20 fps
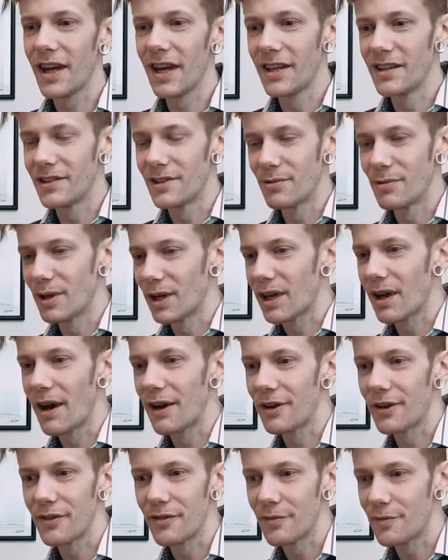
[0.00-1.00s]
into a
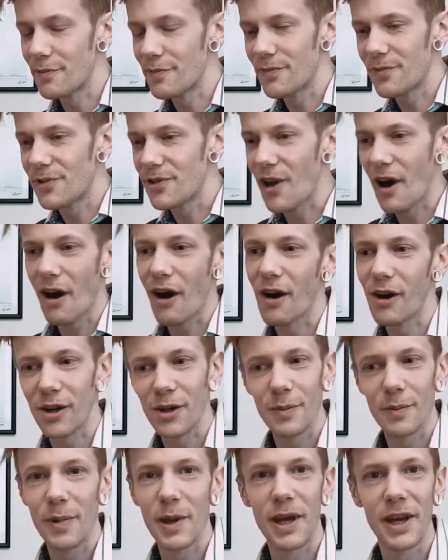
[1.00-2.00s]
kind of
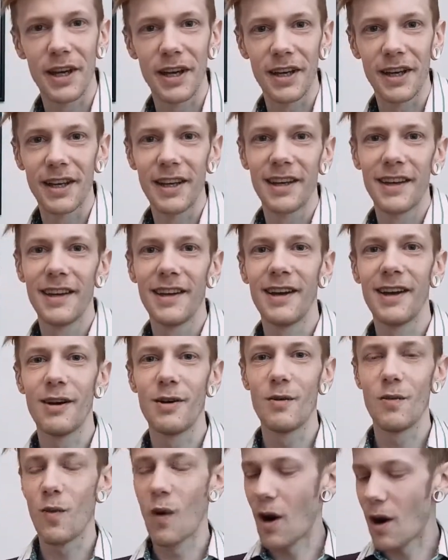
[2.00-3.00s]
dark pit
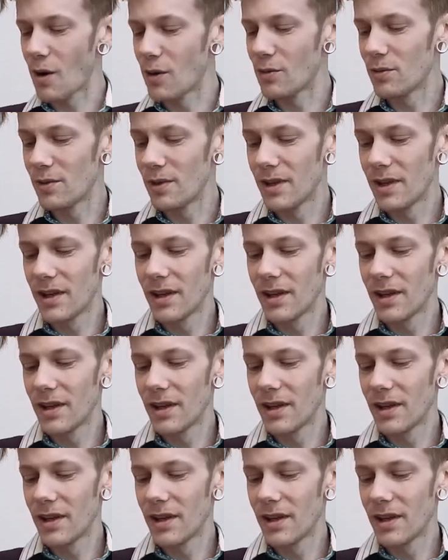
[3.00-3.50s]
while